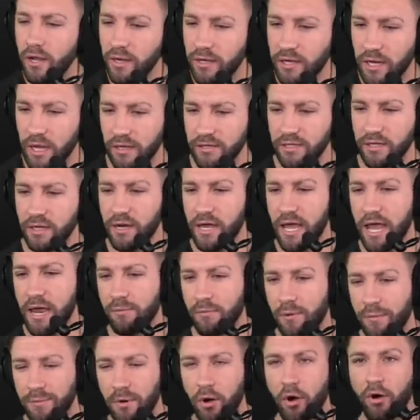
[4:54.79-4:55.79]
Now, did
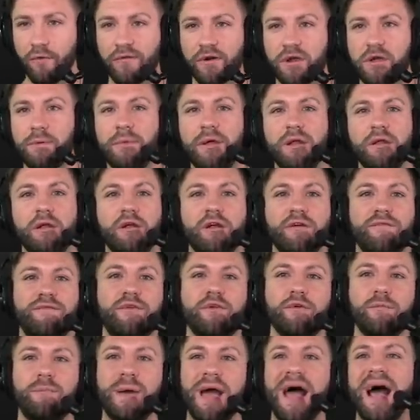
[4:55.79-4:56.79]
Abram overcommit on a
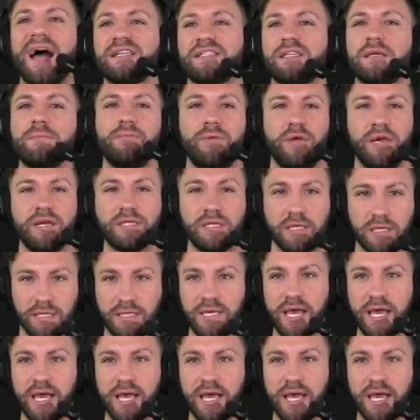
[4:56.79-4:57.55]
few passing plays?